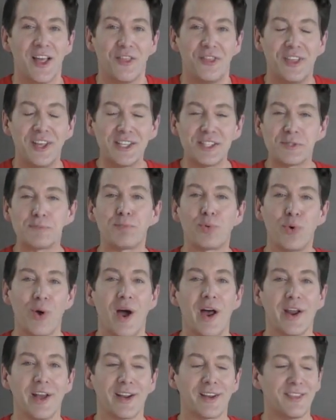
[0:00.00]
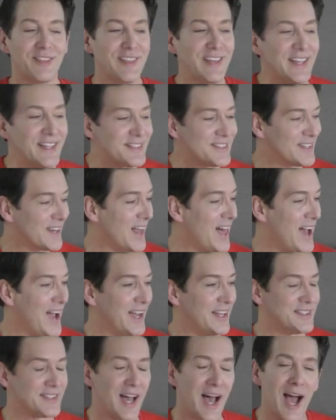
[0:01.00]
This product, these
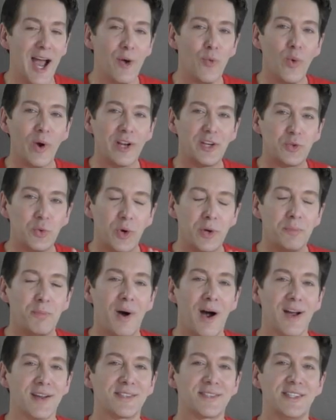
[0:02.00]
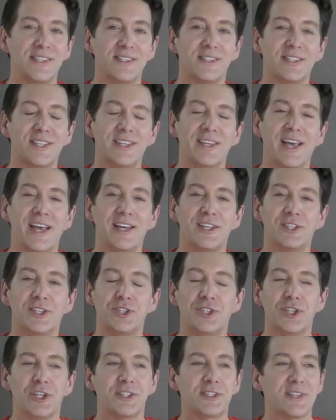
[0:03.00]
lights, I wanted to unbox these today to
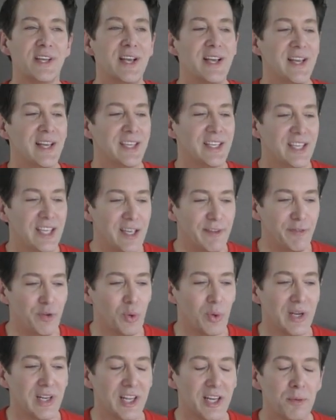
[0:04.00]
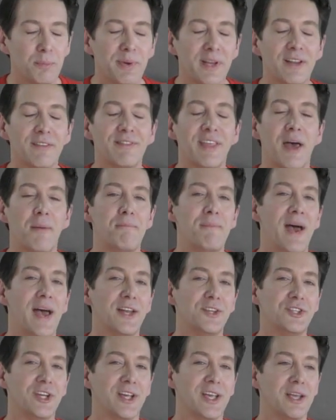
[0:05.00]
just give you a little bit of that
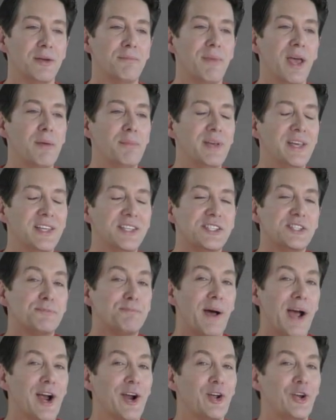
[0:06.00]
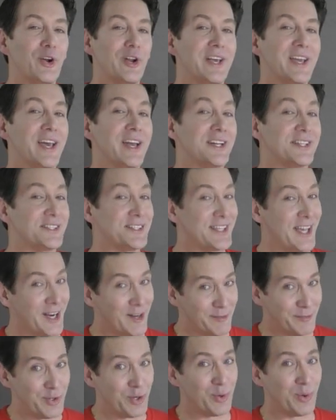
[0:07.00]
magic and maybe inspire you to get a set
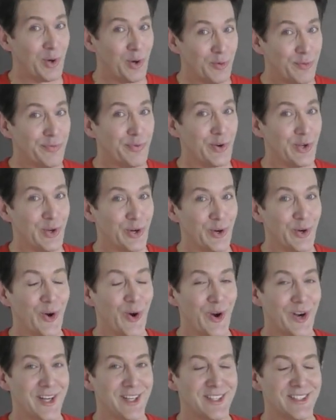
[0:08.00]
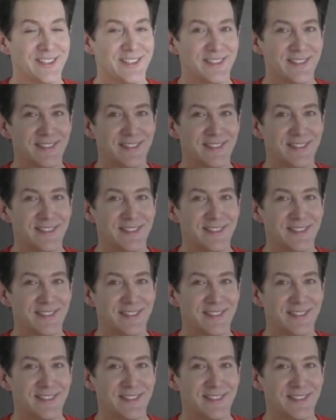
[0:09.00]
of your own for your garden.